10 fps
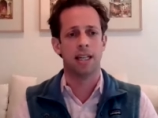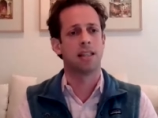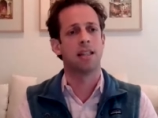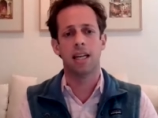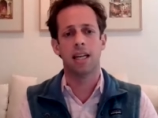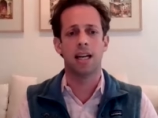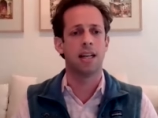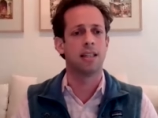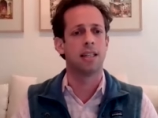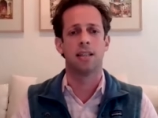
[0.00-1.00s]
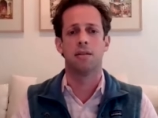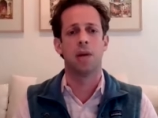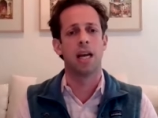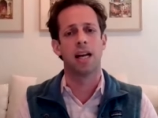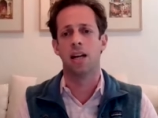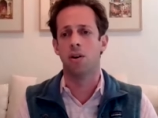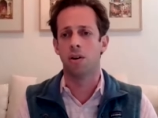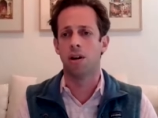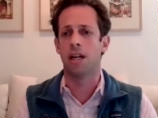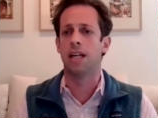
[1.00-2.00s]
It's clean, it doesn't make any
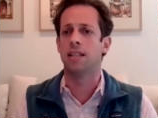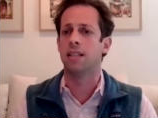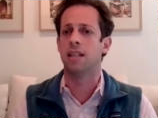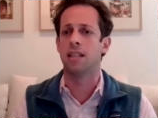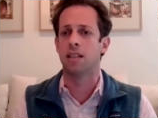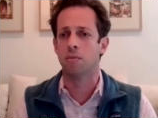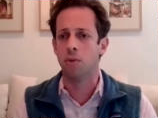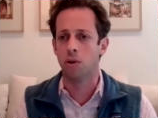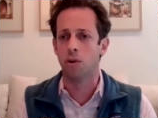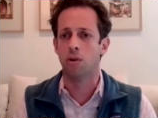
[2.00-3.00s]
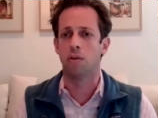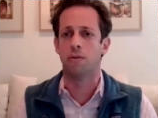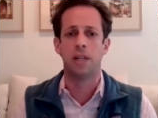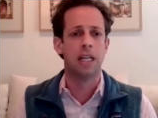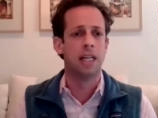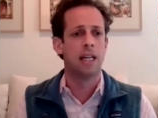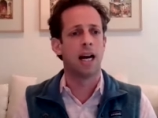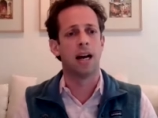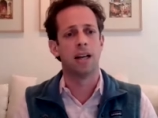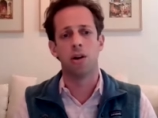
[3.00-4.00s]
noise, it doesn't move.
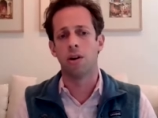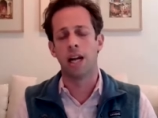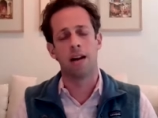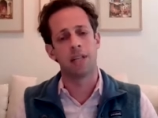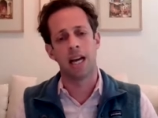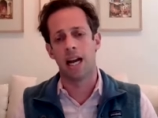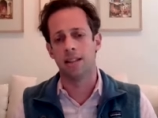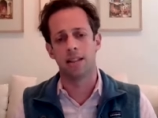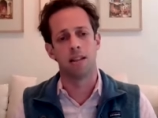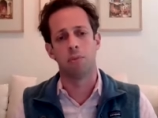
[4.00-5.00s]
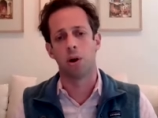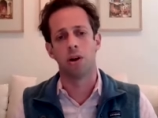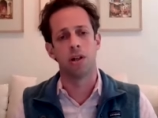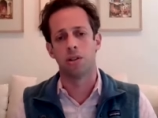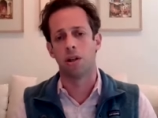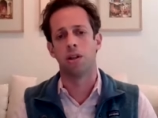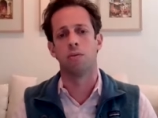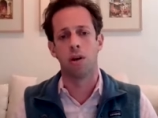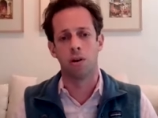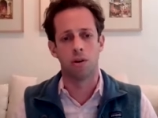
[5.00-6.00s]
You don't have to add to the burdens on
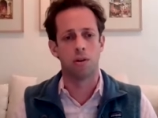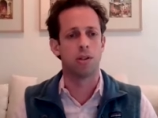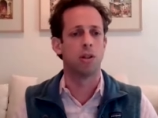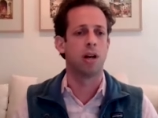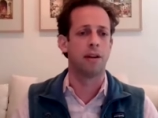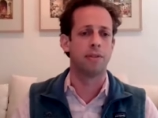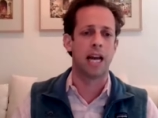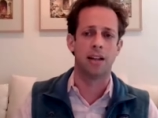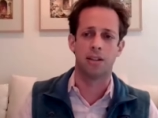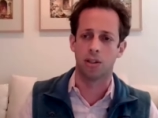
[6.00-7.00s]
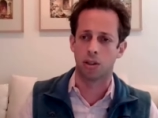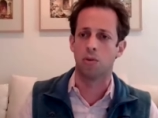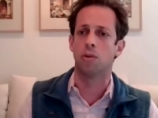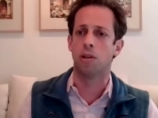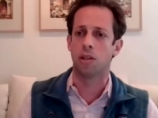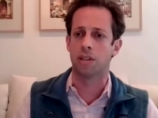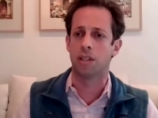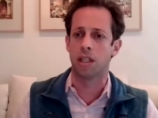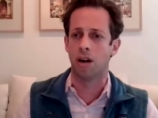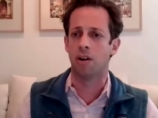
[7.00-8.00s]
the roads, you don't have to add to
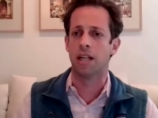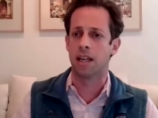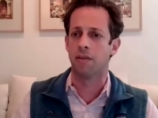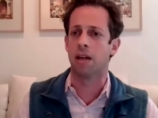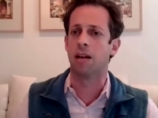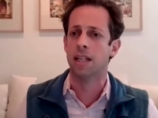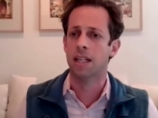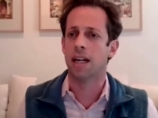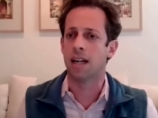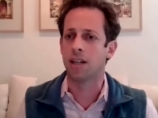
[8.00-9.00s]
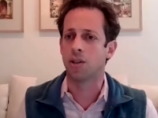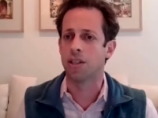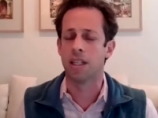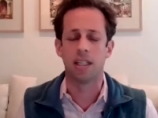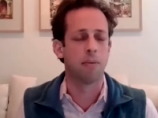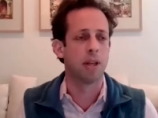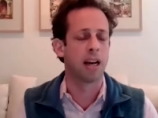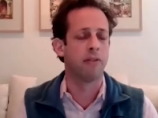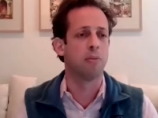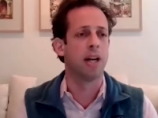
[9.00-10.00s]
schools, and it's giving electricity,
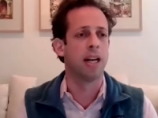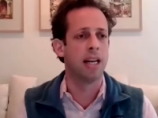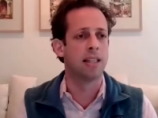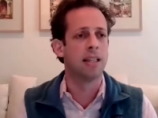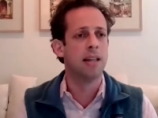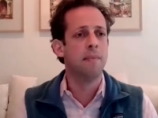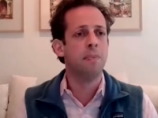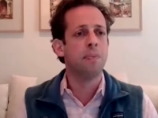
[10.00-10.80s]
something everybody needs.